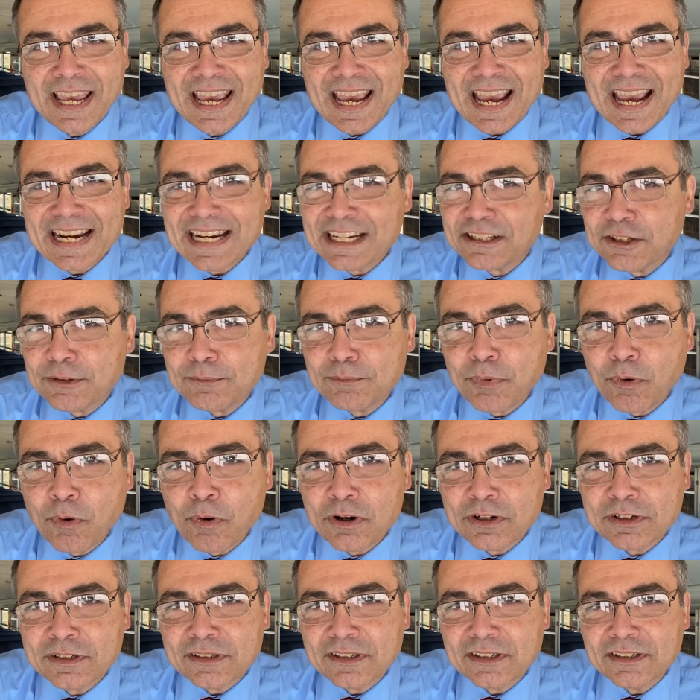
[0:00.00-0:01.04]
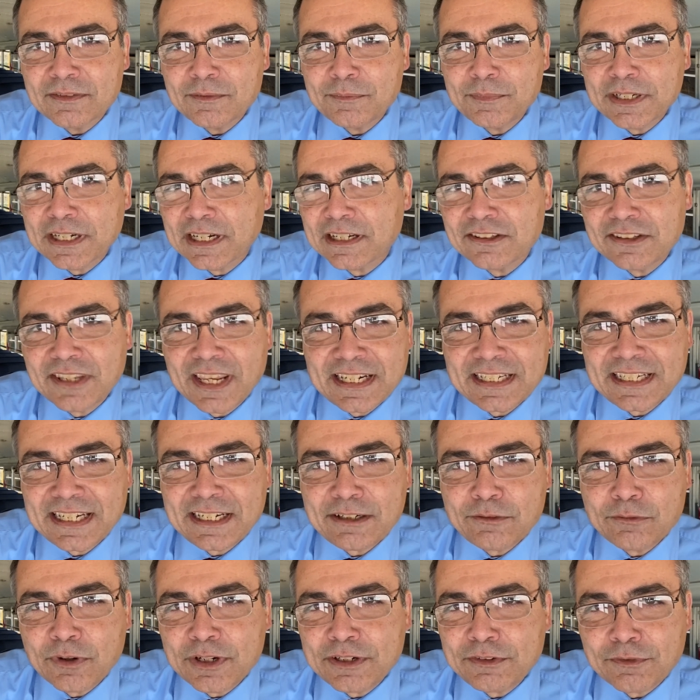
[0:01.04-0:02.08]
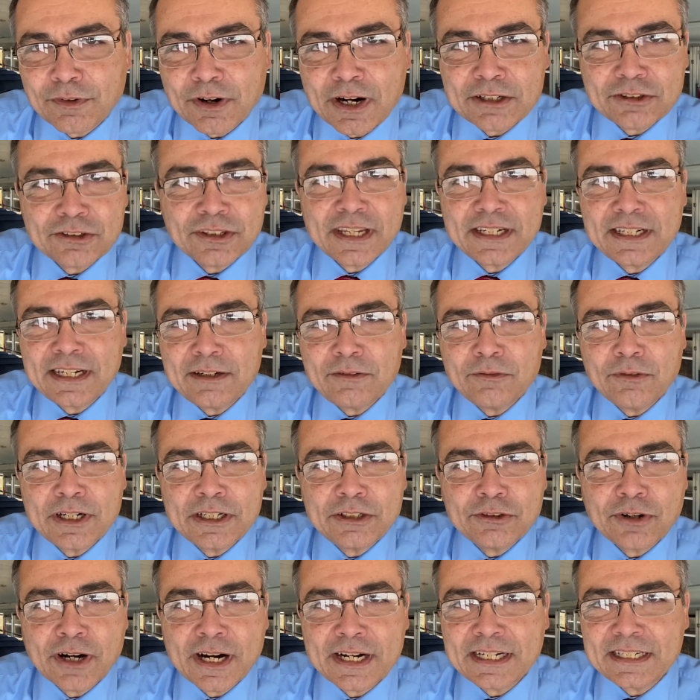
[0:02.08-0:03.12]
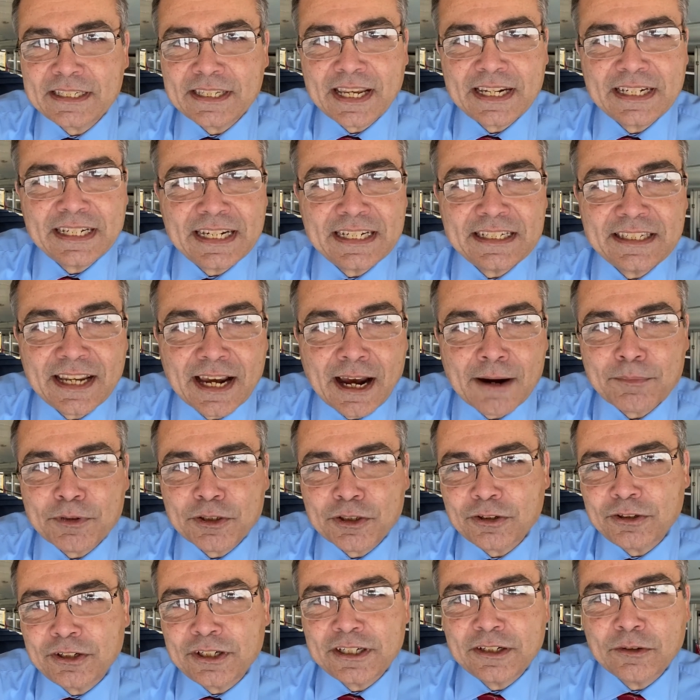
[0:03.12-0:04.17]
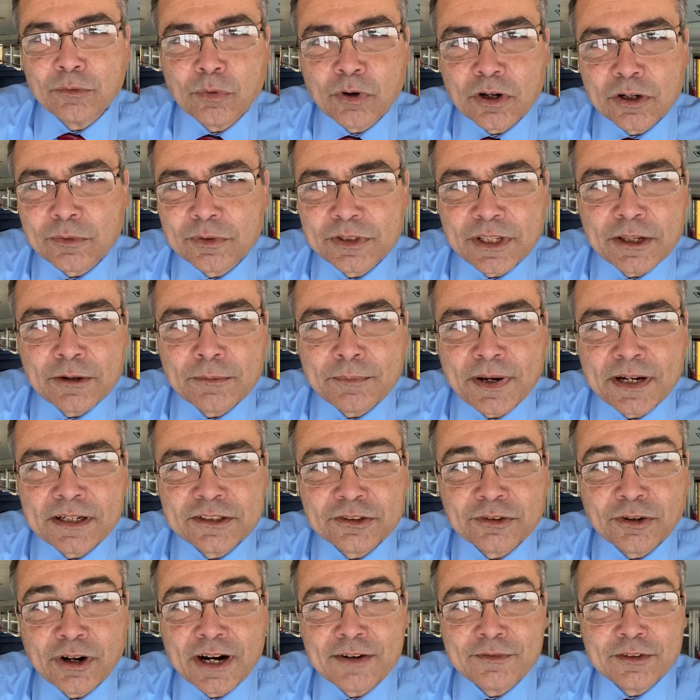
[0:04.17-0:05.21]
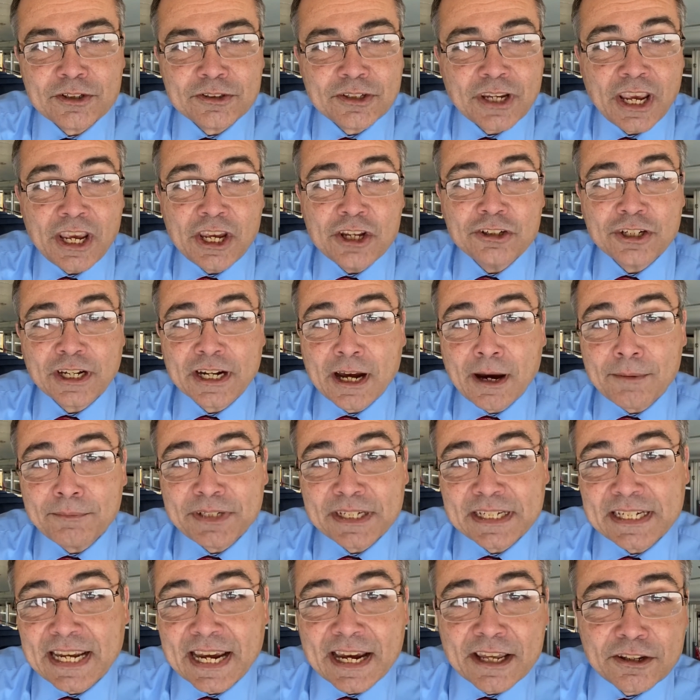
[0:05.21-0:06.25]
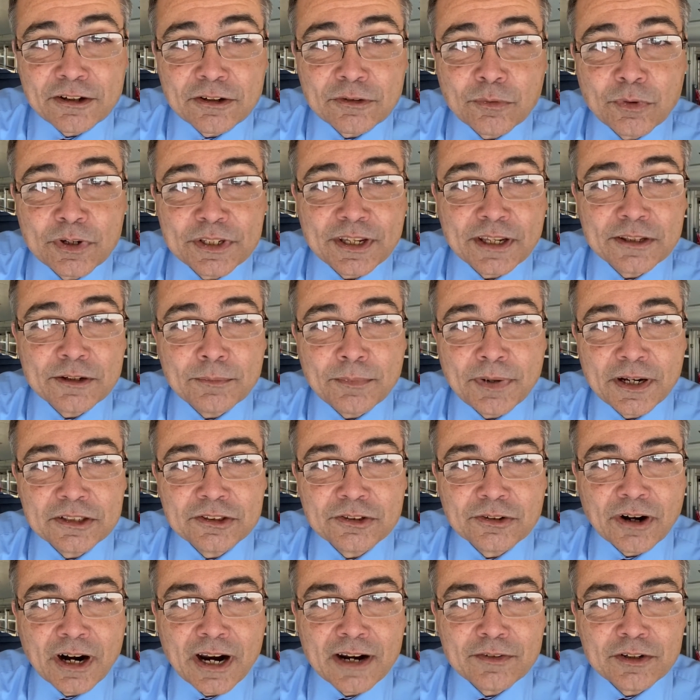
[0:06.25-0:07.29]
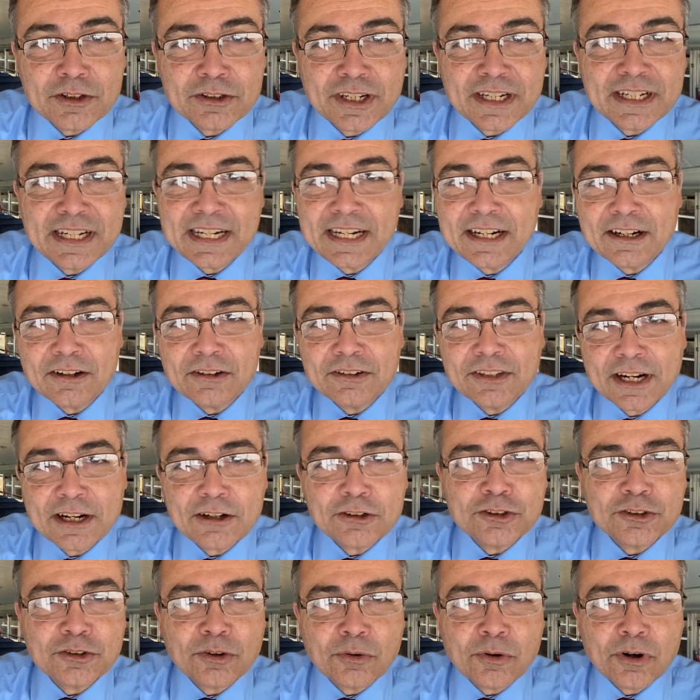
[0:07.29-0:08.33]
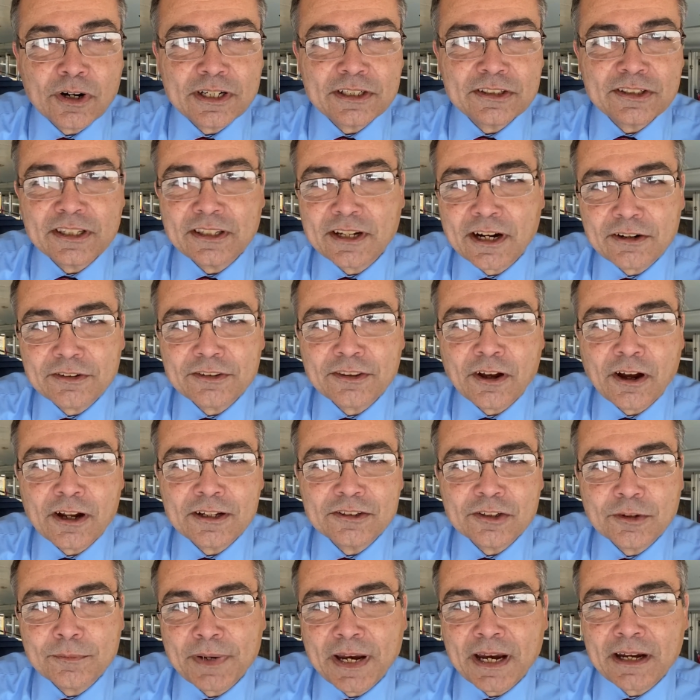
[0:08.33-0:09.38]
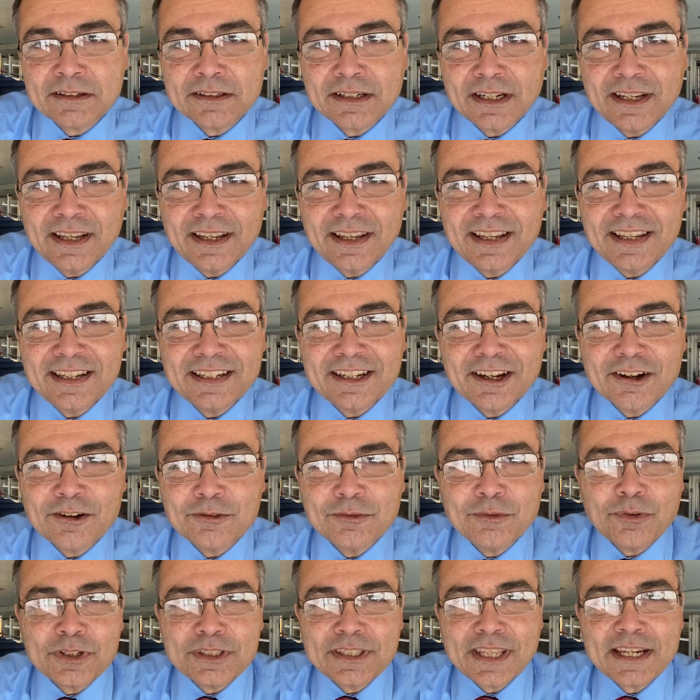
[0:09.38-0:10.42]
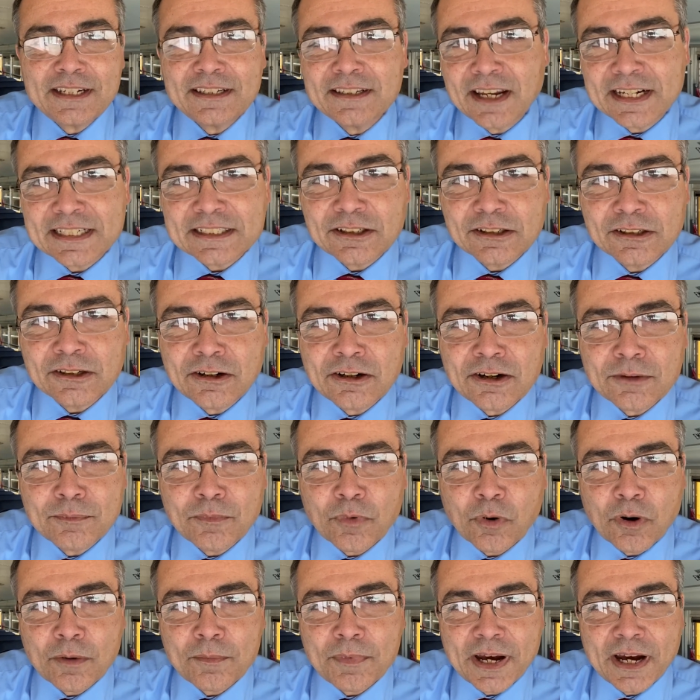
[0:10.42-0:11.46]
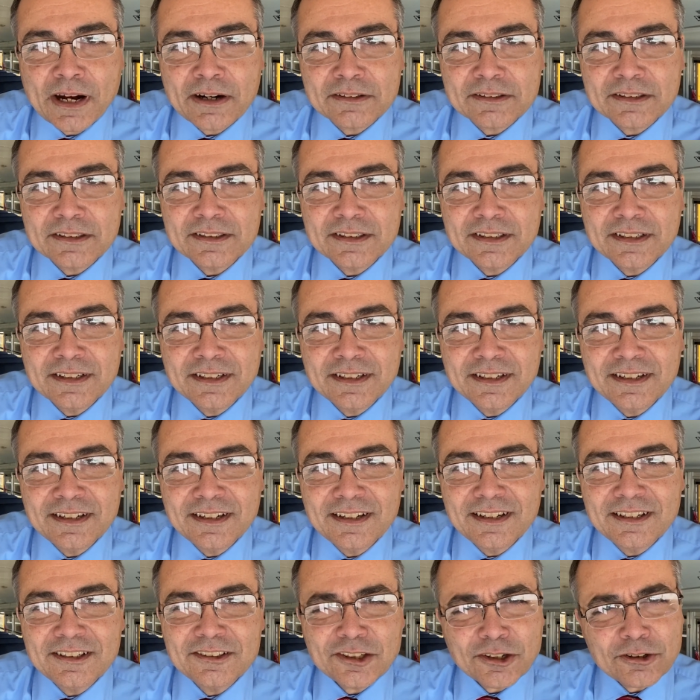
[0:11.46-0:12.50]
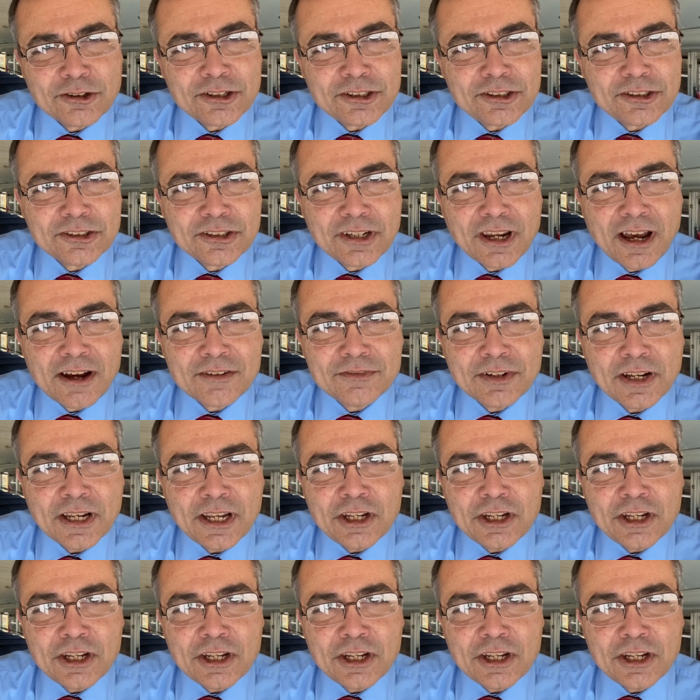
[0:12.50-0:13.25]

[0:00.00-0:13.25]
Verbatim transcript: And it's important because they need refresh, they need retraining, they need the opportunity to work with other bus drivers, to come together with other bus drivers and hear their stories and their thoughts about you know, what they'd like to learn more about. So good stuff.